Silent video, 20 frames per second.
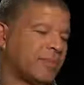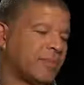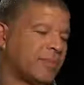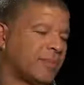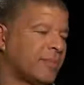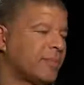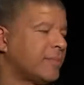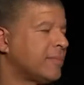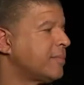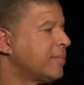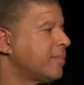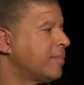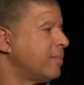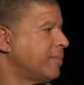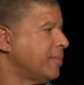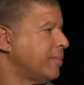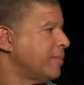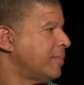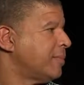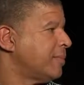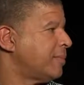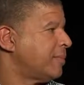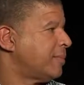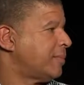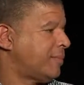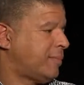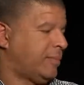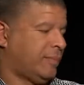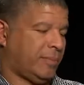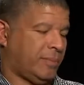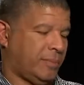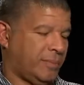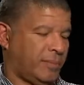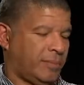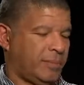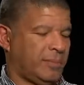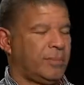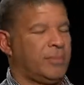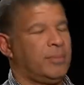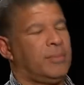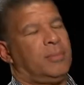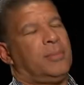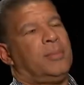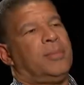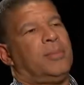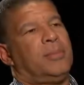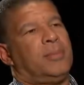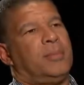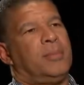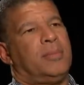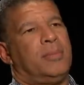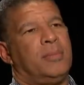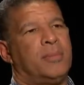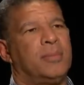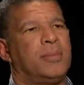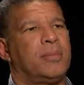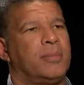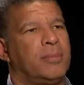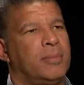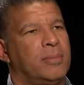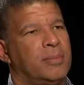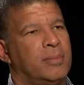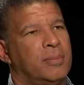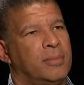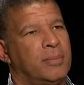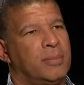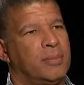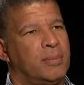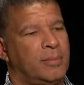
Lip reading: (not speaking)